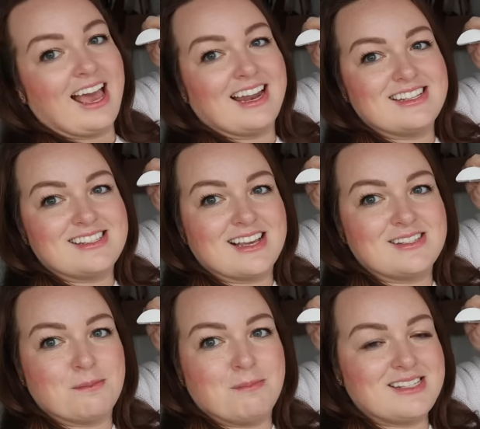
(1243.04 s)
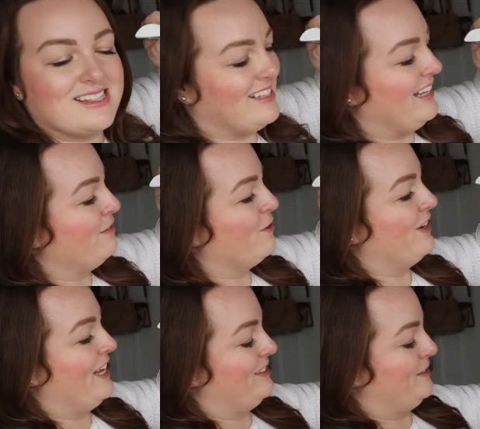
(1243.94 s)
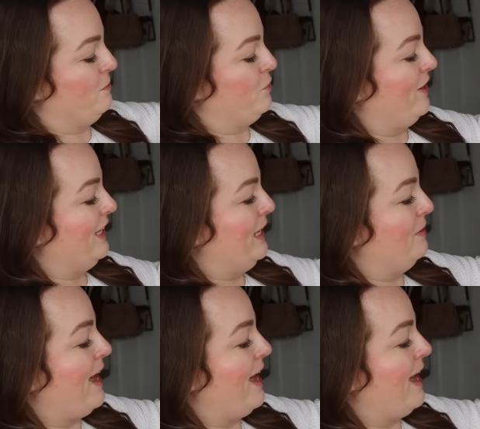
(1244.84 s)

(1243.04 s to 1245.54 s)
and it says Mrs. Lever on it. So I'm trying to keep